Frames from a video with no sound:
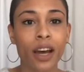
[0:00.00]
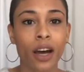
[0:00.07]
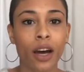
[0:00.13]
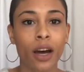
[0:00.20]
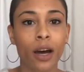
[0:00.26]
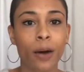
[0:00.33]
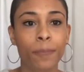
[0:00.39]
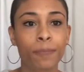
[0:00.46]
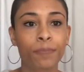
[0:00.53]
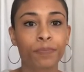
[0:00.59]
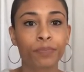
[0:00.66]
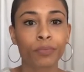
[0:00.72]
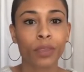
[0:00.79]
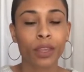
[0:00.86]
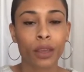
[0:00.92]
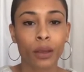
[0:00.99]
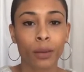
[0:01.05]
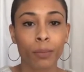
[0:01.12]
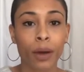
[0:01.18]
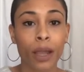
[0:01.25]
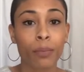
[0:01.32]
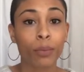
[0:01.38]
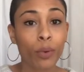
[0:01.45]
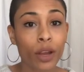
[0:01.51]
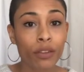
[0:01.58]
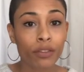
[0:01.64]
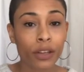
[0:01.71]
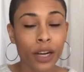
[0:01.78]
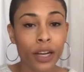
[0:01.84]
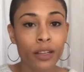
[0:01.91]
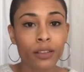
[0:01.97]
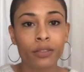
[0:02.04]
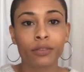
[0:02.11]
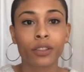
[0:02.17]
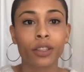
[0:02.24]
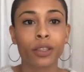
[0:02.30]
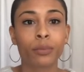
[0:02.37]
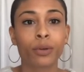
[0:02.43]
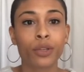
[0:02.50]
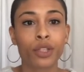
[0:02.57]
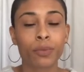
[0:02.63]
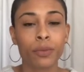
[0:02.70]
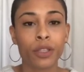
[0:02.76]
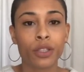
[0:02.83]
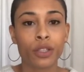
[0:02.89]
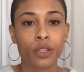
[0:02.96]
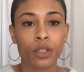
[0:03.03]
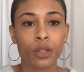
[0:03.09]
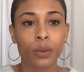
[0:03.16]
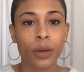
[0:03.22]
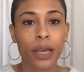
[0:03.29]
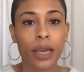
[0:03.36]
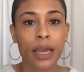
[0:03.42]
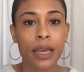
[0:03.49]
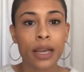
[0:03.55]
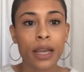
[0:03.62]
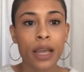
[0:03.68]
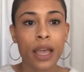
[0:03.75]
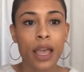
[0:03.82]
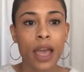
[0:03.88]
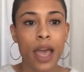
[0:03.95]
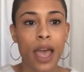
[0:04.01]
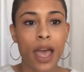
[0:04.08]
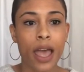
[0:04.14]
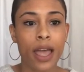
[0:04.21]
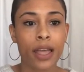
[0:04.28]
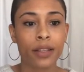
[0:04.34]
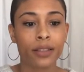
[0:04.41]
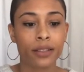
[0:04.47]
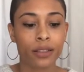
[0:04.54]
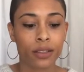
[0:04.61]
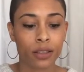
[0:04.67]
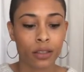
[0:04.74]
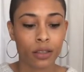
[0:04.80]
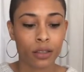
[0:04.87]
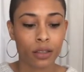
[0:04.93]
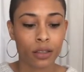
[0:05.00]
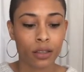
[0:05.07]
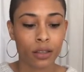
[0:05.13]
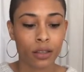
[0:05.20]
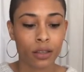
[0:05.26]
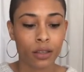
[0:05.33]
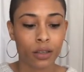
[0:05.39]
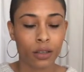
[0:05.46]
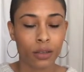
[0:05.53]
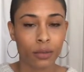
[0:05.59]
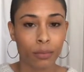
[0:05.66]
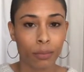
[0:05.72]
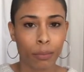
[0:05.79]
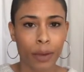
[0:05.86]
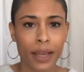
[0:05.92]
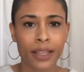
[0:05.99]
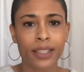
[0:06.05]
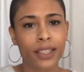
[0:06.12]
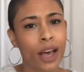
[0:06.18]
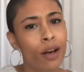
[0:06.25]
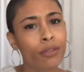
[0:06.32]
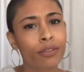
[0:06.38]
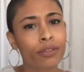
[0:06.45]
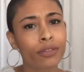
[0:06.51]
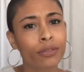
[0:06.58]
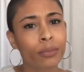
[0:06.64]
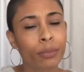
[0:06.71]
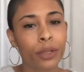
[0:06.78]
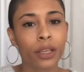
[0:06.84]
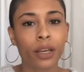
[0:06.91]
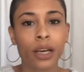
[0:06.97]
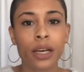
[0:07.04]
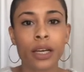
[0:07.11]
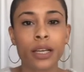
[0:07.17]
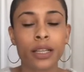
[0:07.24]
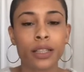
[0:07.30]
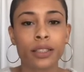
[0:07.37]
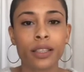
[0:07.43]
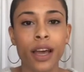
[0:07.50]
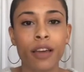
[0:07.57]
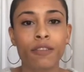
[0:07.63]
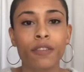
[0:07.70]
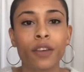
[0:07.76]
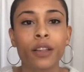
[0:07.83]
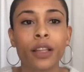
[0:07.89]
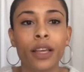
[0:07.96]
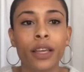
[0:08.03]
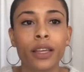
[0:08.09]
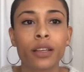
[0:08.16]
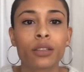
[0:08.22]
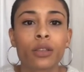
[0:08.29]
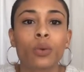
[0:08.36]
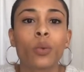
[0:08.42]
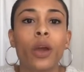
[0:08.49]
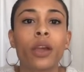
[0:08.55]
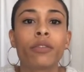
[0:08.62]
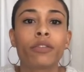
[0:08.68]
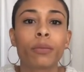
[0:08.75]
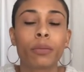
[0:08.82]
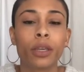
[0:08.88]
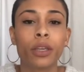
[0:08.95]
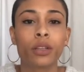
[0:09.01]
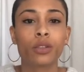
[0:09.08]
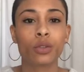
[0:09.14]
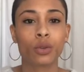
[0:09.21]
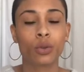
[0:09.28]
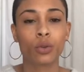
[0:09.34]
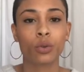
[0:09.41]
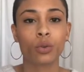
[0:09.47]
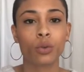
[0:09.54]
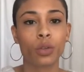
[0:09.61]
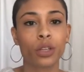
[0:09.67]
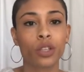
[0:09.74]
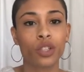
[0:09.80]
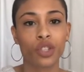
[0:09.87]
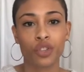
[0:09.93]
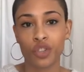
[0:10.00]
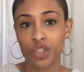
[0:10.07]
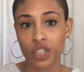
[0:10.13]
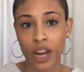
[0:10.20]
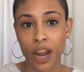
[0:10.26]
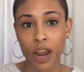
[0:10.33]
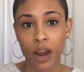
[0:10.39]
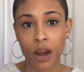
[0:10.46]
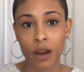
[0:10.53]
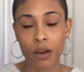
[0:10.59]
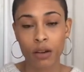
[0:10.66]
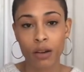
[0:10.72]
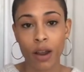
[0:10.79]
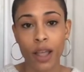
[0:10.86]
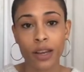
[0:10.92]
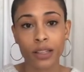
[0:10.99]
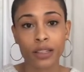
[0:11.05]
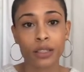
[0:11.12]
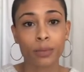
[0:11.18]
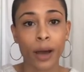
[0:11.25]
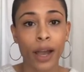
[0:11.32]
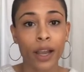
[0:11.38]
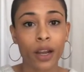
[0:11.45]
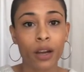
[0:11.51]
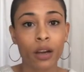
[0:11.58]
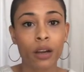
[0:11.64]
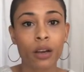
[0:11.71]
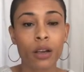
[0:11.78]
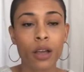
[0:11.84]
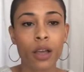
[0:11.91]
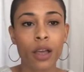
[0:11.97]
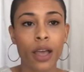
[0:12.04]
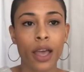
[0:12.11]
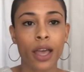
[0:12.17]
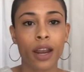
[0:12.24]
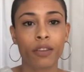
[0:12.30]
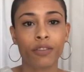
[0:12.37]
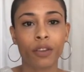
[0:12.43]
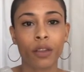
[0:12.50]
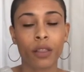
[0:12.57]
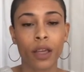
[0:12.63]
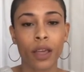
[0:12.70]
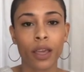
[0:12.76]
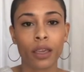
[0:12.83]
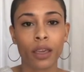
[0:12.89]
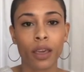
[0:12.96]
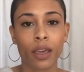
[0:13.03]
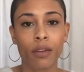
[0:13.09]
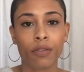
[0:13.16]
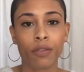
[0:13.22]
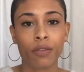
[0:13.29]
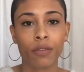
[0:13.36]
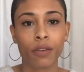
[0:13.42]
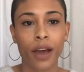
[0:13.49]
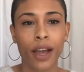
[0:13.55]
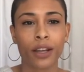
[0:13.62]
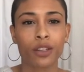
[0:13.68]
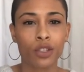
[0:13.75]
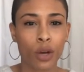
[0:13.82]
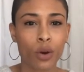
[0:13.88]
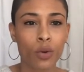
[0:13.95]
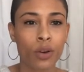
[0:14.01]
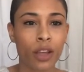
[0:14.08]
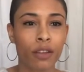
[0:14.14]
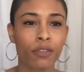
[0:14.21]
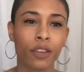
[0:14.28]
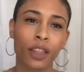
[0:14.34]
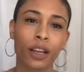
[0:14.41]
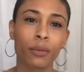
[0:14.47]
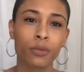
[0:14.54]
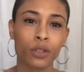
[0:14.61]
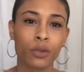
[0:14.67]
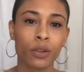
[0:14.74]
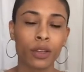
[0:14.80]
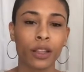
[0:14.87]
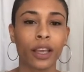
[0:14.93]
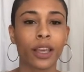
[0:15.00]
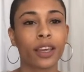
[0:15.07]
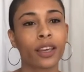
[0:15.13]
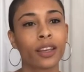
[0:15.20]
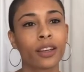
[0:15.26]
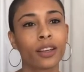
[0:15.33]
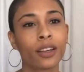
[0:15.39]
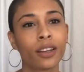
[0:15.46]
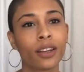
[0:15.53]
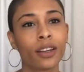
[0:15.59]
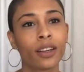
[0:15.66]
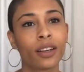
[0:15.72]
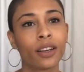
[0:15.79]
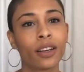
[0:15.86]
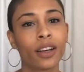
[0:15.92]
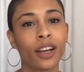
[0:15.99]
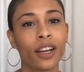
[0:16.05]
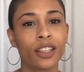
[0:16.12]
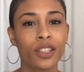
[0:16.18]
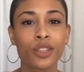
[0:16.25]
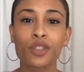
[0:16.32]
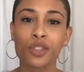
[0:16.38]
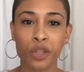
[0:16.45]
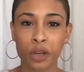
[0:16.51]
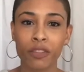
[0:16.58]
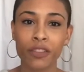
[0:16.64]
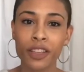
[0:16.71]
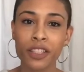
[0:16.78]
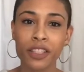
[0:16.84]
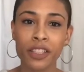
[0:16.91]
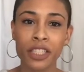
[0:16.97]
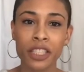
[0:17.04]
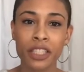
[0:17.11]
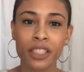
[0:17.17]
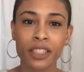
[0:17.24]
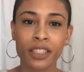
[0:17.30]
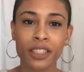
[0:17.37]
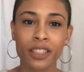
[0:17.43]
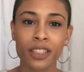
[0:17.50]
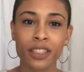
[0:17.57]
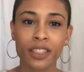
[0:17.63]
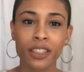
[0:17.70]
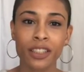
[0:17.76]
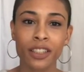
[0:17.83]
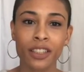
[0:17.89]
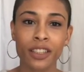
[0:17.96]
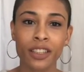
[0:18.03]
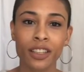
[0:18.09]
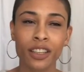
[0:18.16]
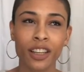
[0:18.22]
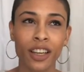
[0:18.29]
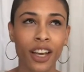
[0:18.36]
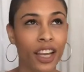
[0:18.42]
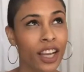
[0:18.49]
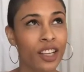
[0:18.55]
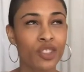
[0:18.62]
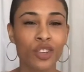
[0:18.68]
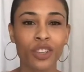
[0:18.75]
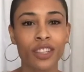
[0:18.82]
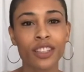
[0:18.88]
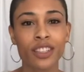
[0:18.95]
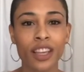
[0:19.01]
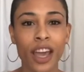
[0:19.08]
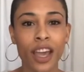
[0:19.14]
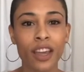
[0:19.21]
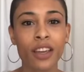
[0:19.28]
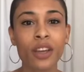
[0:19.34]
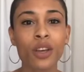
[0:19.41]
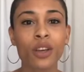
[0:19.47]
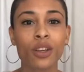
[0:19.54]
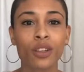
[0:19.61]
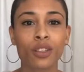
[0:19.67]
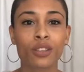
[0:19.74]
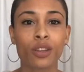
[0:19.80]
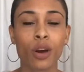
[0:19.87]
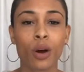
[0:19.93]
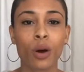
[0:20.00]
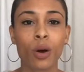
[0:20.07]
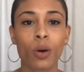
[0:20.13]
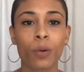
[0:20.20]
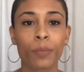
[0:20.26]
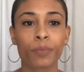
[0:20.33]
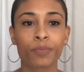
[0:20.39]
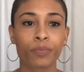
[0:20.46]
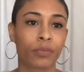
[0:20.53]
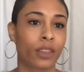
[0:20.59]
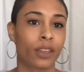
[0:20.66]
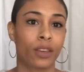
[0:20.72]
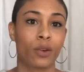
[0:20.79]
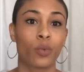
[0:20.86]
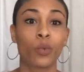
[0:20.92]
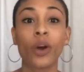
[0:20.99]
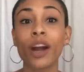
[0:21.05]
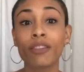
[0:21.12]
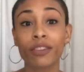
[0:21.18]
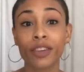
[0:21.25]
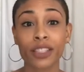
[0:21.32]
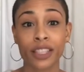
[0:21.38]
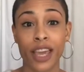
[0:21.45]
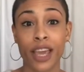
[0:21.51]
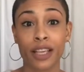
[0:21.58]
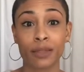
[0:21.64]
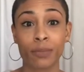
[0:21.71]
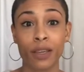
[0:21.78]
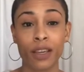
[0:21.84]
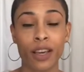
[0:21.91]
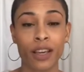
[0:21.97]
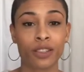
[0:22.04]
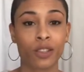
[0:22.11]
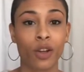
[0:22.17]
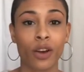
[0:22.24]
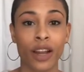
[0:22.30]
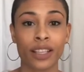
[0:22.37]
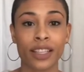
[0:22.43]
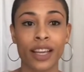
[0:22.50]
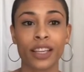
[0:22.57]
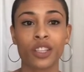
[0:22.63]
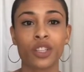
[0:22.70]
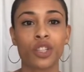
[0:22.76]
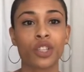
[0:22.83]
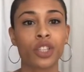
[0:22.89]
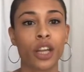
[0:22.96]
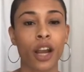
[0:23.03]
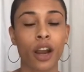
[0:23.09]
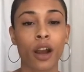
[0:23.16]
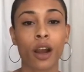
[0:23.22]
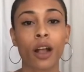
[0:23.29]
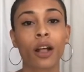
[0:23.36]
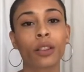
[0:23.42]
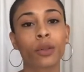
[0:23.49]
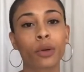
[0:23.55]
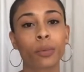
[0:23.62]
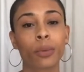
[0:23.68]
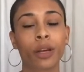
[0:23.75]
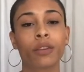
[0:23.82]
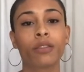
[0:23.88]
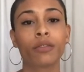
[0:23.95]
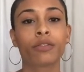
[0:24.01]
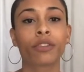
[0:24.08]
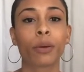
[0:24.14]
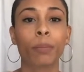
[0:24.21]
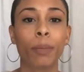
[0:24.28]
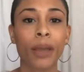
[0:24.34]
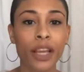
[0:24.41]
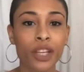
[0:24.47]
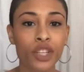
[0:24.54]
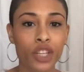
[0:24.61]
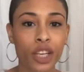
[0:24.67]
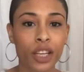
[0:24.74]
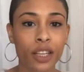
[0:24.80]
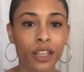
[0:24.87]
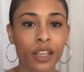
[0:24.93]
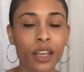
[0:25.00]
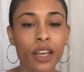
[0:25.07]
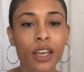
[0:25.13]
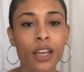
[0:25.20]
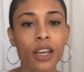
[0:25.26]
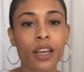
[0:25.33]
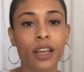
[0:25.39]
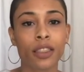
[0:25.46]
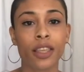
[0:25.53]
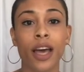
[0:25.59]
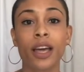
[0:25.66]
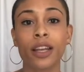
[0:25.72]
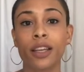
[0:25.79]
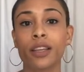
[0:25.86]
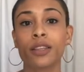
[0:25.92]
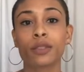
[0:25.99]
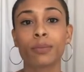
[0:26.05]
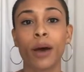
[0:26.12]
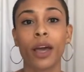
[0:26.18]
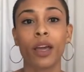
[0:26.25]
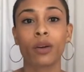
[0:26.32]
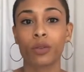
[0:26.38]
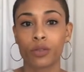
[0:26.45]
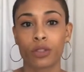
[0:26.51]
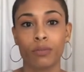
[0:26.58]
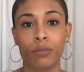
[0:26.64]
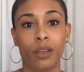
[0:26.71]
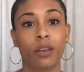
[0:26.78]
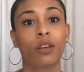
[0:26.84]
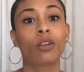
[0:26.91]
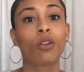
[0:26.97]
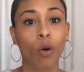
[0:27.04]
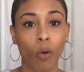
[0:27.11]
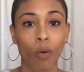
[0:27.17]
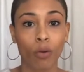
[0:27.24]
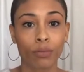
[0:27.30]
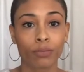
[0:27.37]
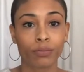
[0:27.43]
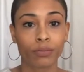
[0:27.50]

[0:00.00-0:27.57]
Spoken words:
My boyfriend really pushed me to do it, and myself, because I feel like it's a way for me to just share and inspire. And I feel like if I don't, I feel like I'm doing like a disservice, I guess you can say. So wherever it takes me, as long as I can share a little bit of information, that is my ultimate goal.